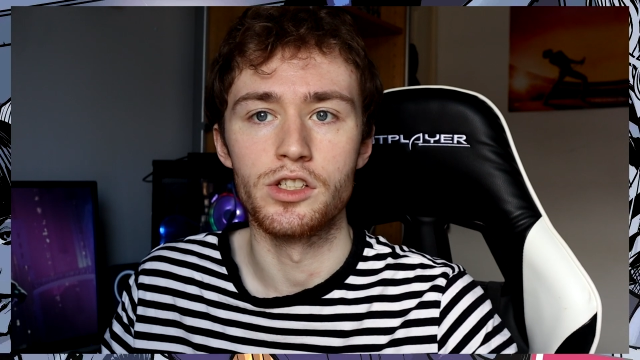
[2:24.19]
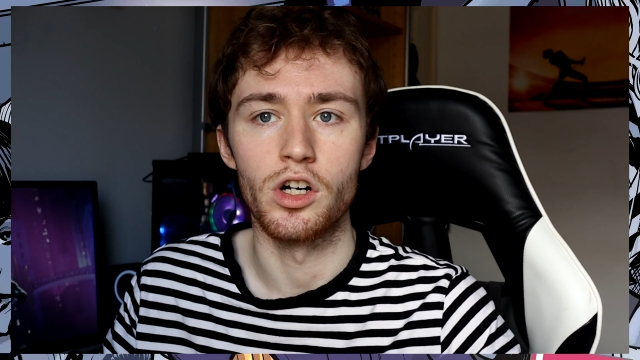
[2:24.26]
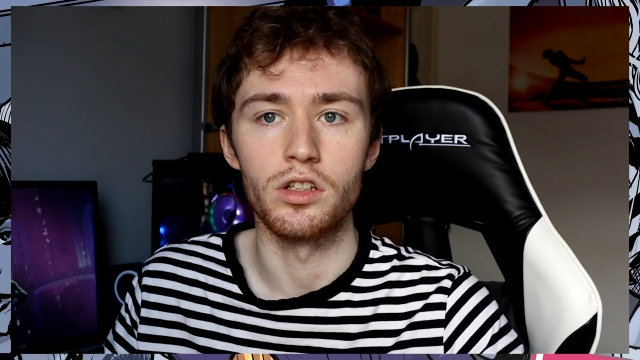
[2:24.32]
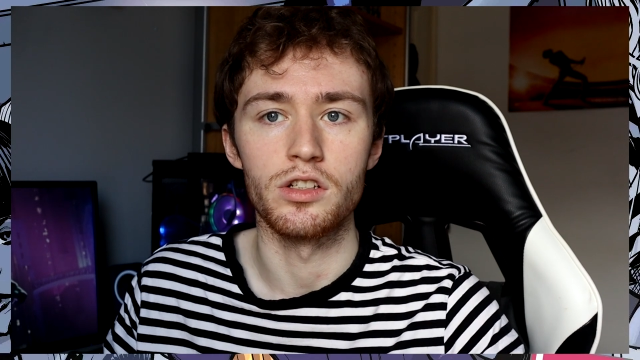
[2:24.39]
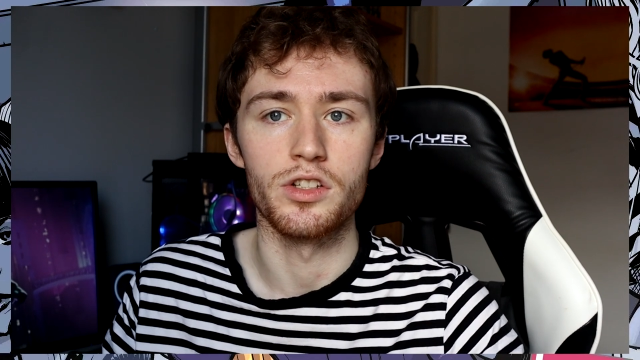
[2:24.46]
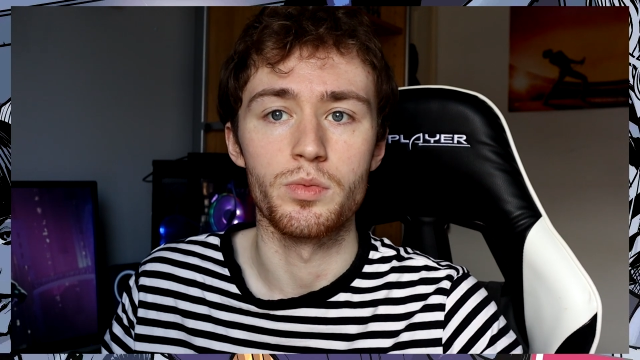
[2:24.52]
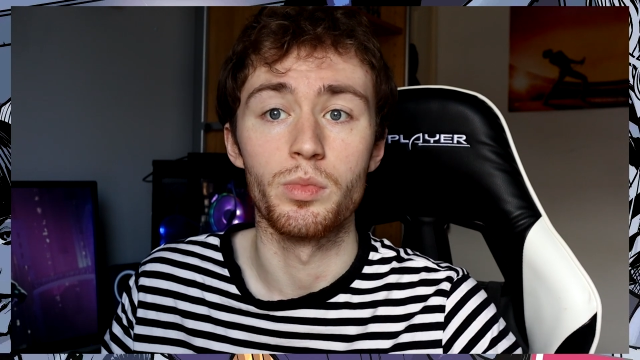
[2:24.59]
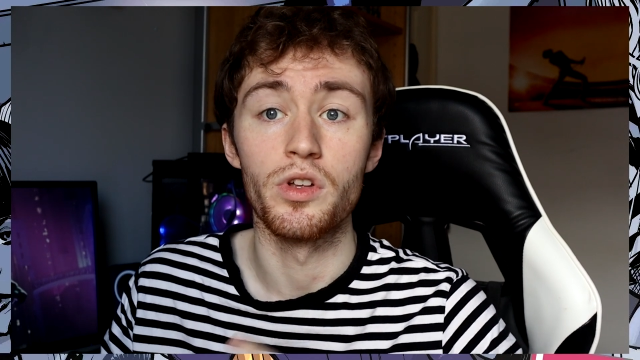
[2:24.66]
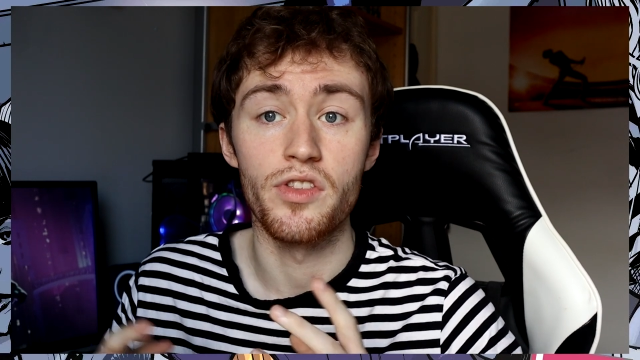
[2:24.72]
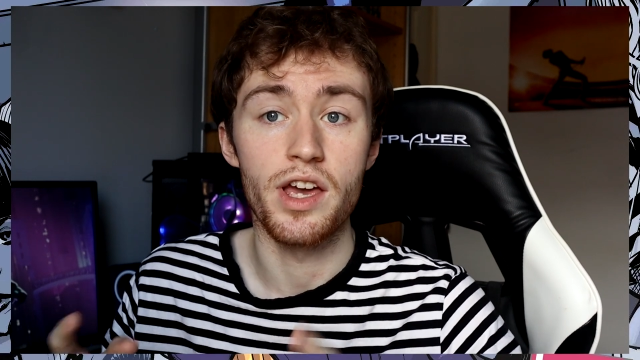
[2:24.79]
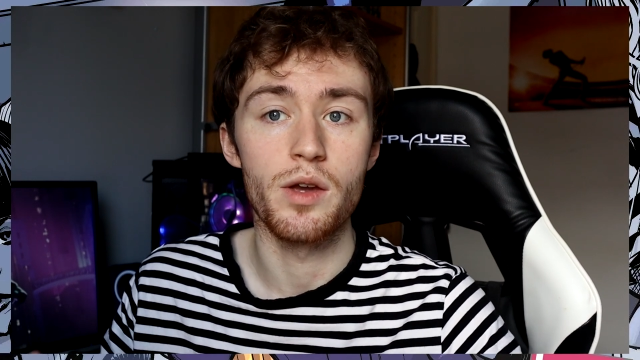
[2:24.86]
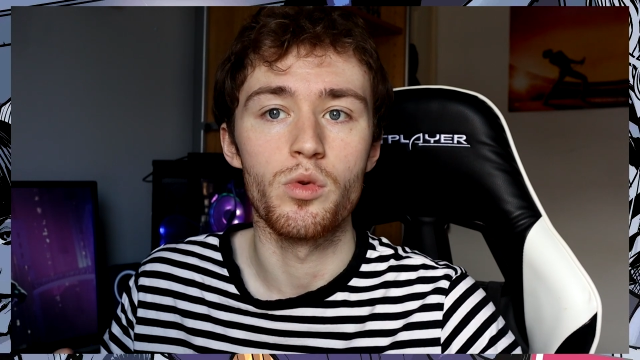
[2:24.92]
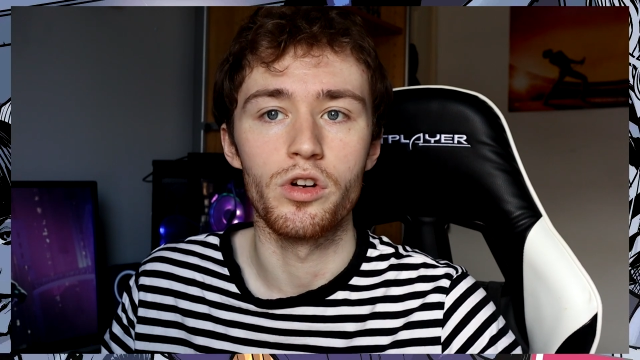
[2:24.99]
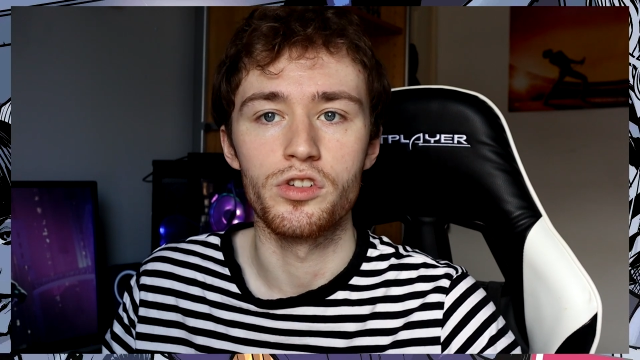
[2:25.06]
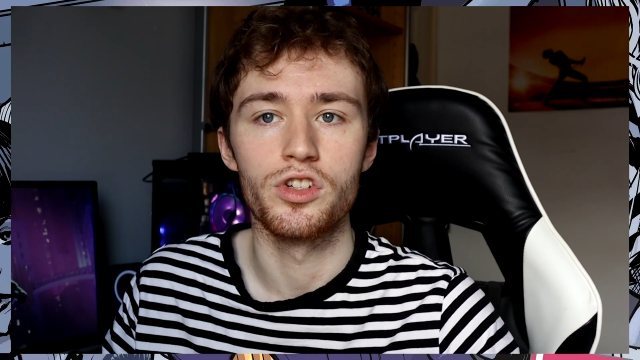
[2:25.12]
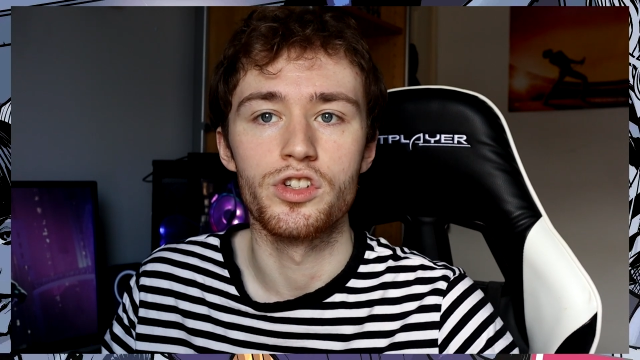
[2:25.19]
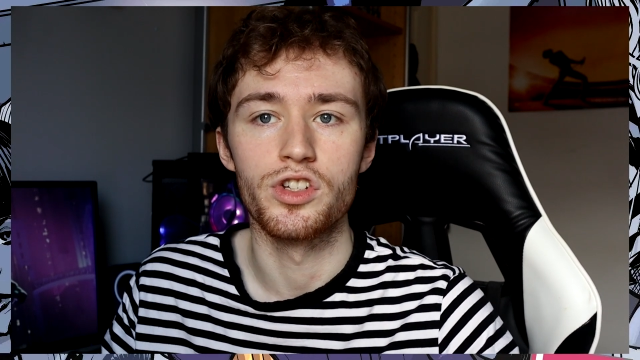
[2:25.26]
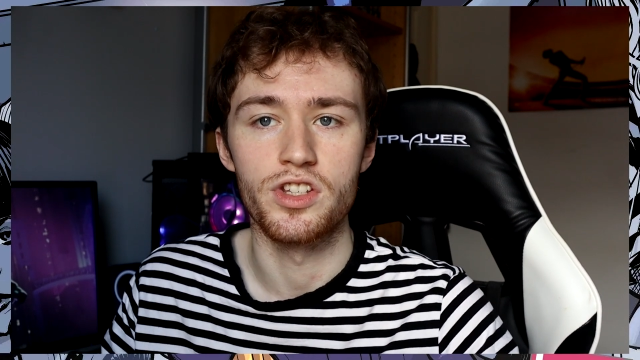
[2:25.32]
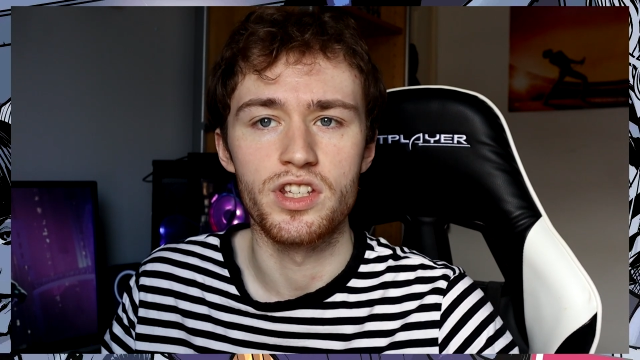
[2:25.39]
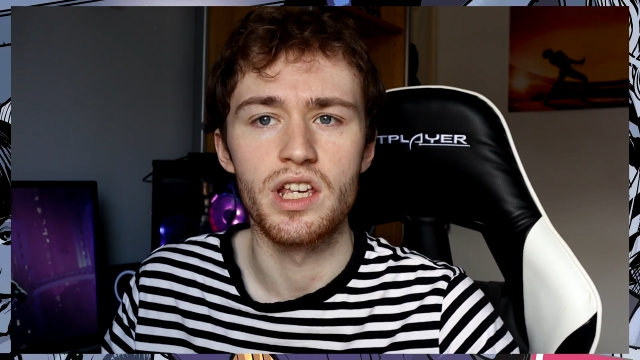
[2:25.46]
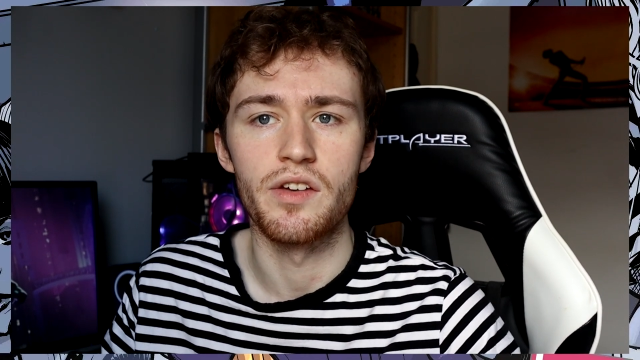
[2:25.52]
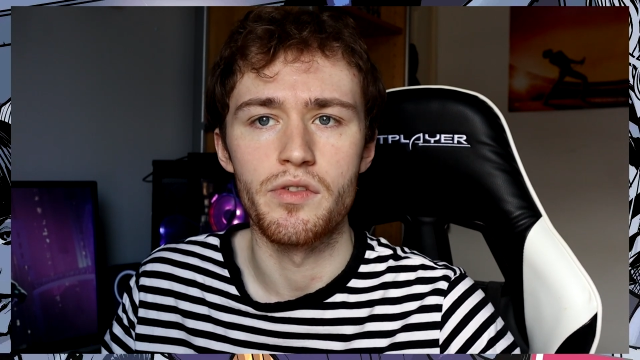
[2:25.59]
but they wanted
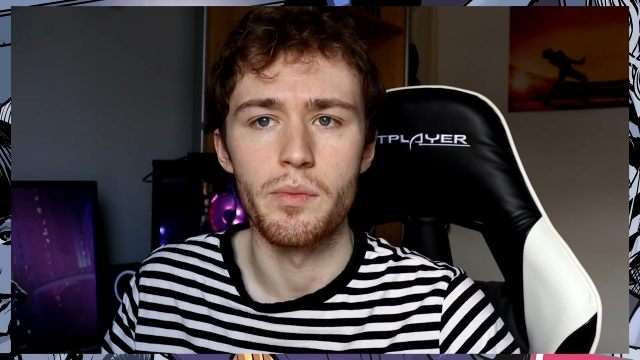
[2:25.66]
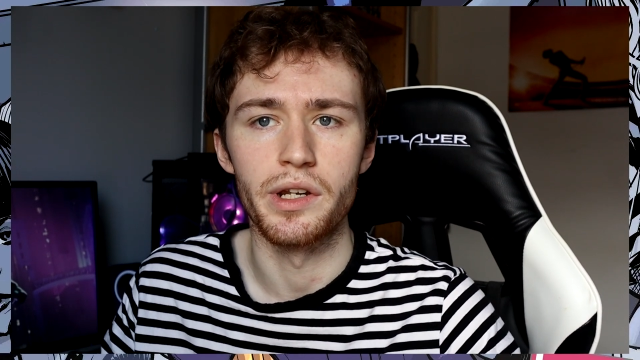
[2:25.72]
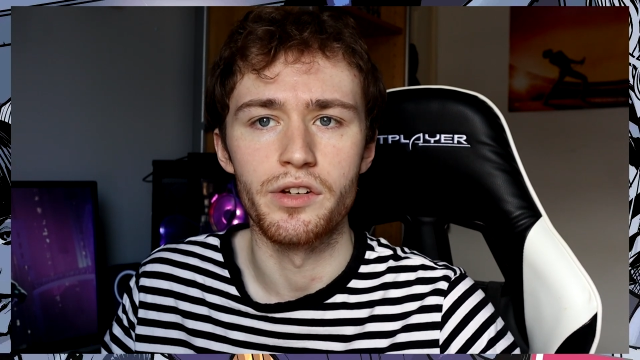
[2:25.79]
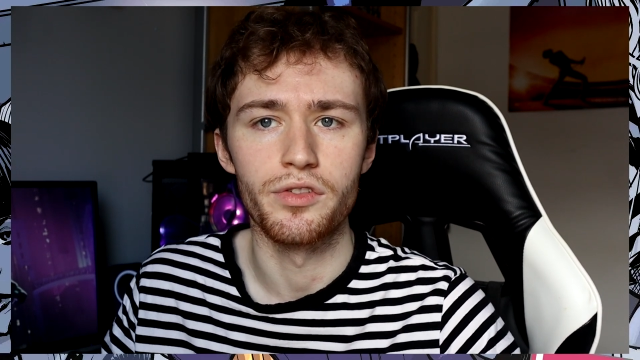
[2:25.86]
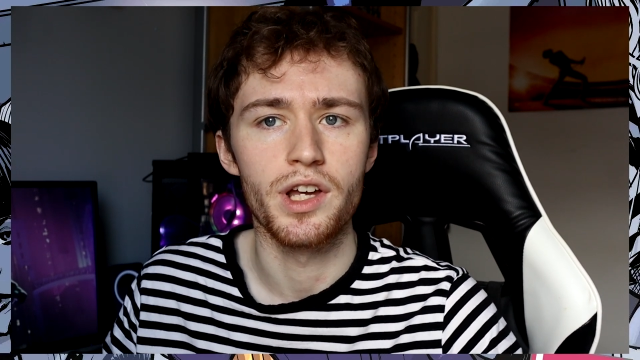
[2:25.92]
to save a bit